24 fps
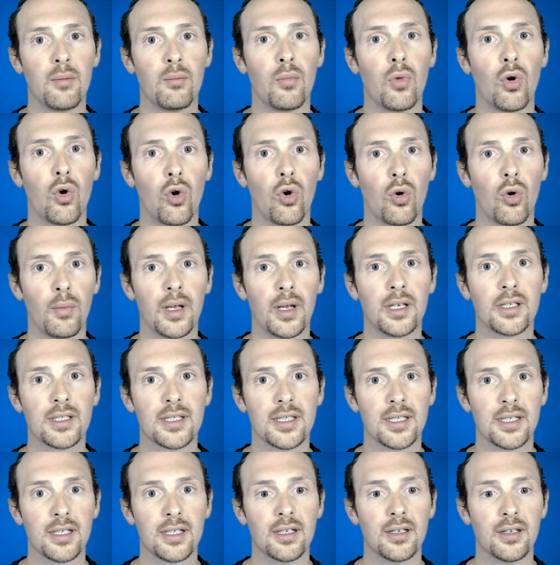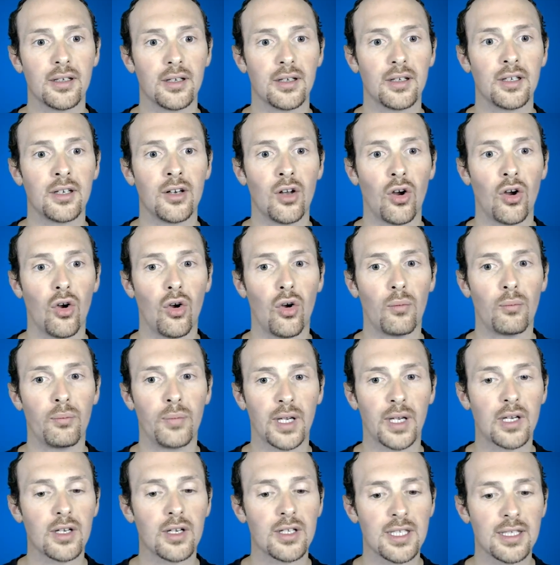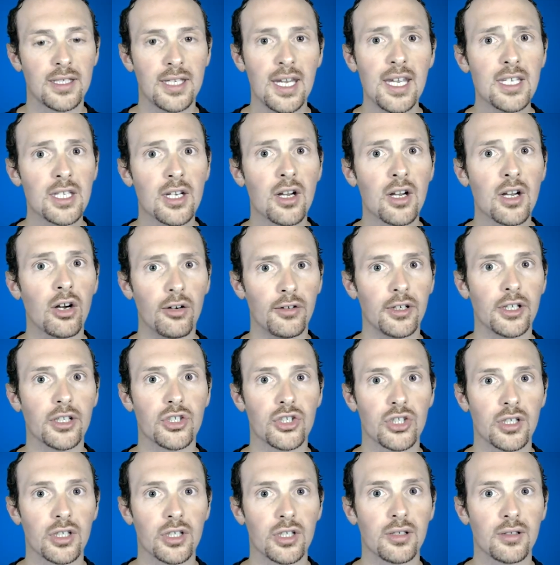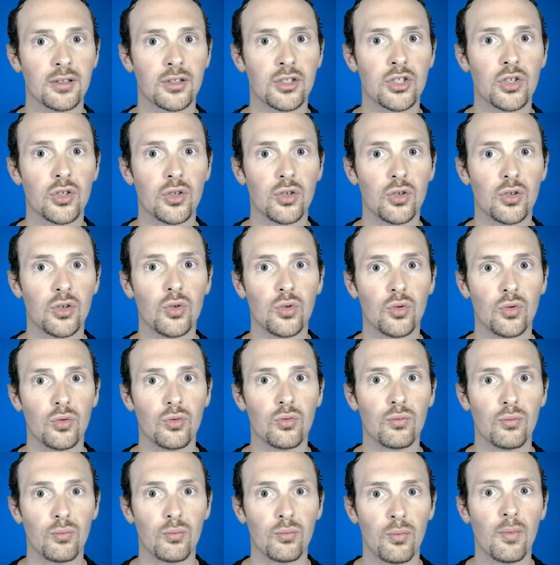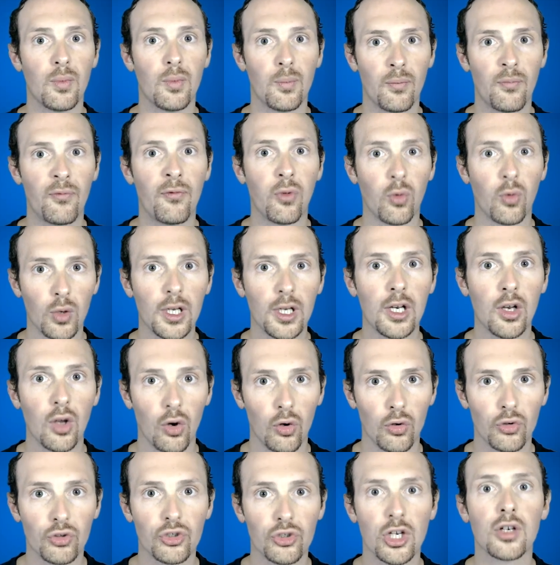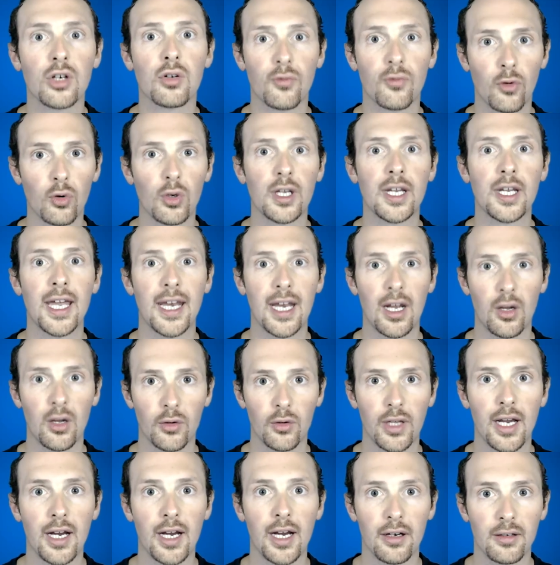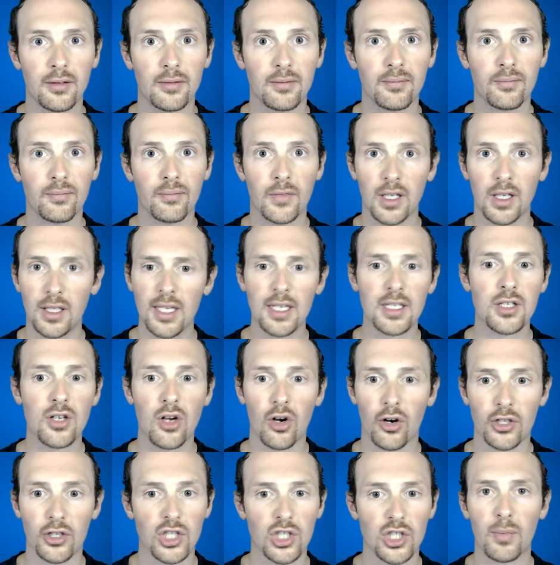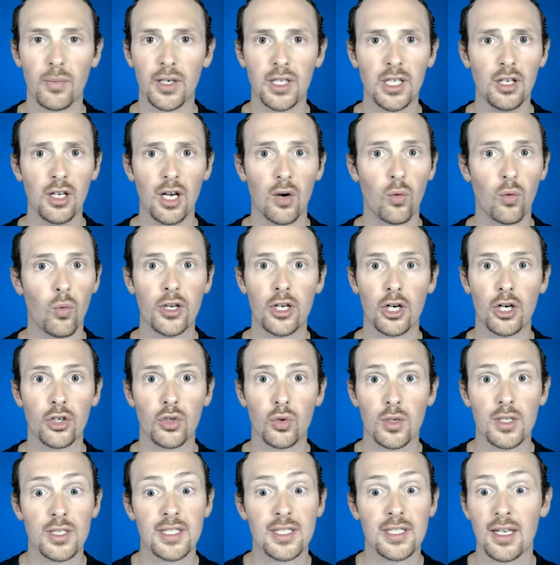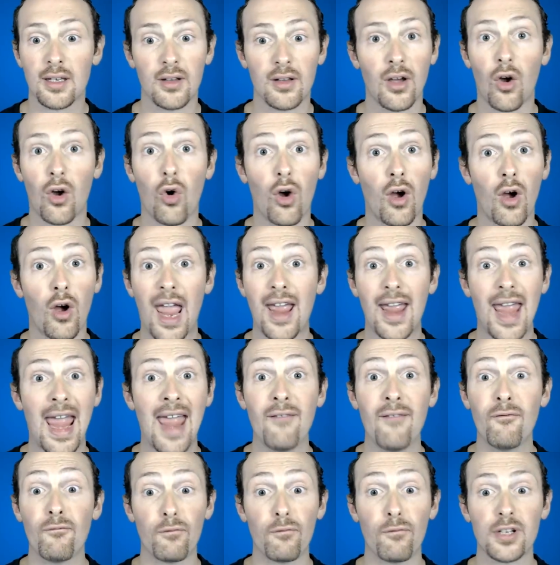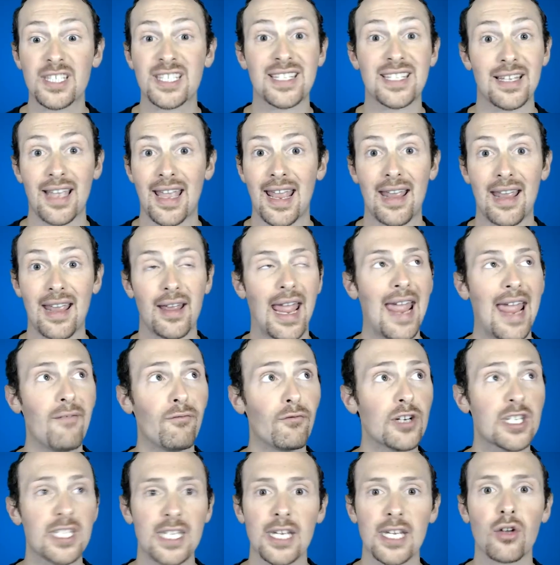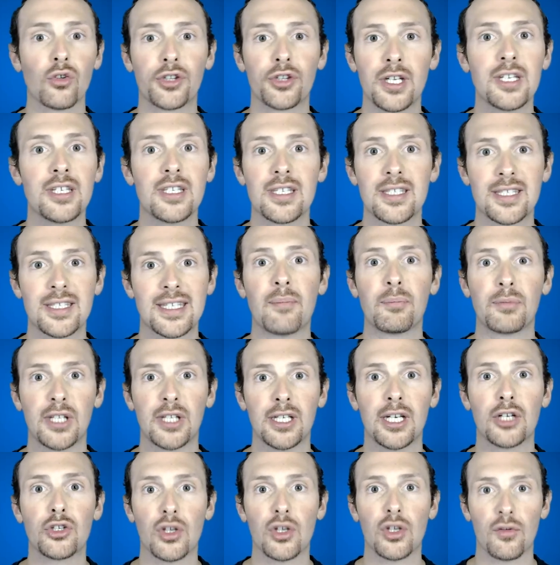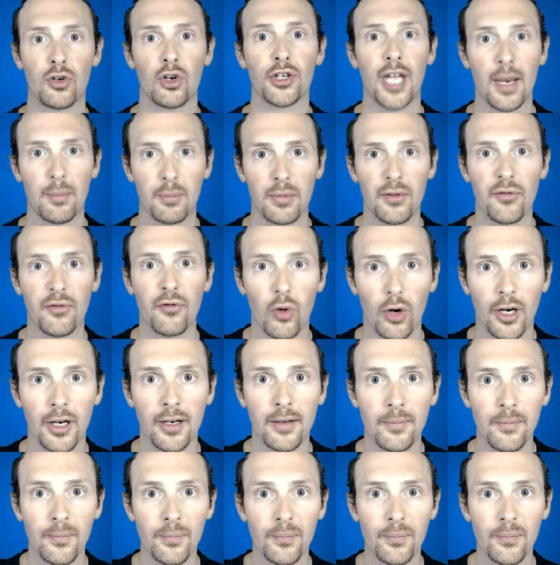that moment, you know, because it takes courage to fully launch and to fully get out there. It takes courage, in particular when you're doing every single thing is something that you have not done before.